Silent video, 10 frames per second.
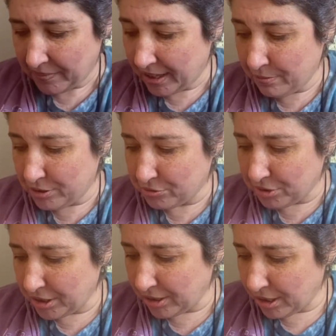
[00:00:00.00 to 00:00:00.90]
It was
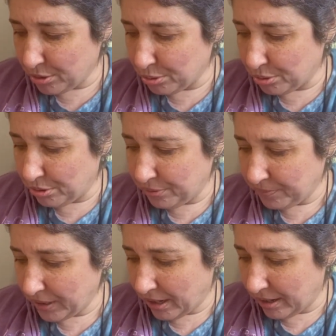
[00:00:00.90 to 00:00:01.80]
really cool.
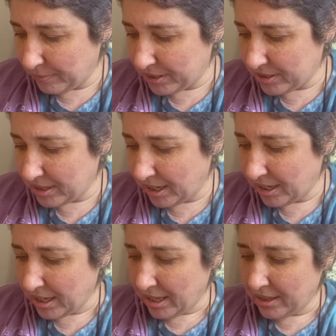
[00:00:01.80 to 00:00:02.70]
Let's see.
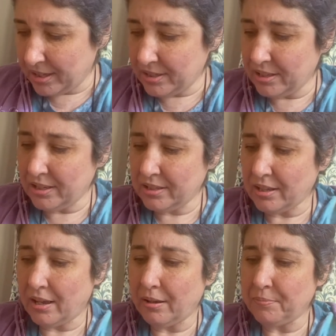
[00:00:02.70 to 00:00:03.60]
This is
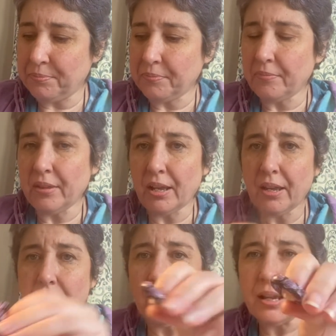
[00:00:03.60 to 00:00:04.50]

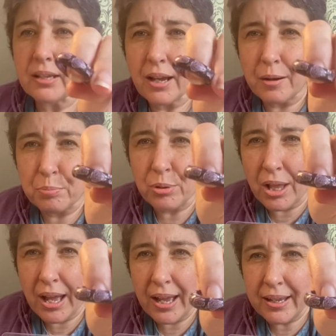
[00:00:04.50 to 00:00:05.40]
a
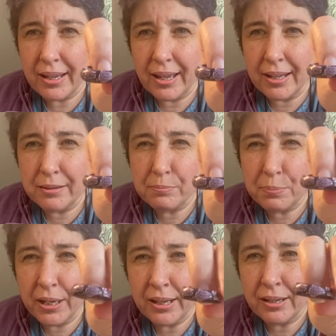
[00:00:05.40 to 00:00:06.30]
black and
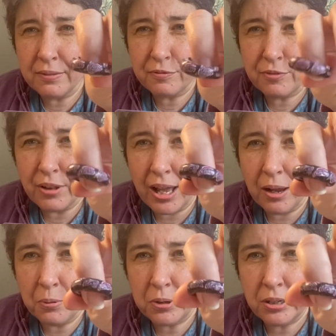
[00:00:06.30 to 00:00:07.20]
pink
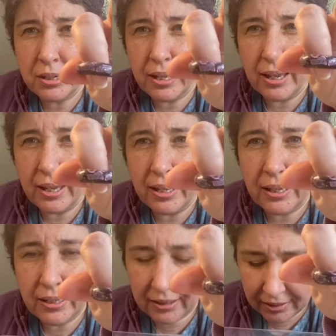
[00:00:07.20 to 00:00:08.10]
flower
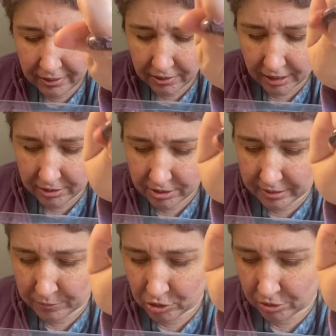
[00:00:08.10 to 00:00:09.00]
cane. That's
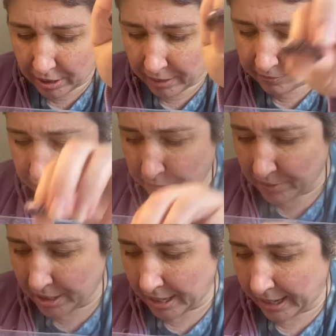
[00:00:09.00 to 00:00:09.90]
some scrap from
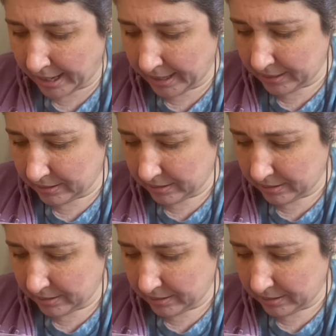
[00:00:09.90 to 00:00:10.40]
that.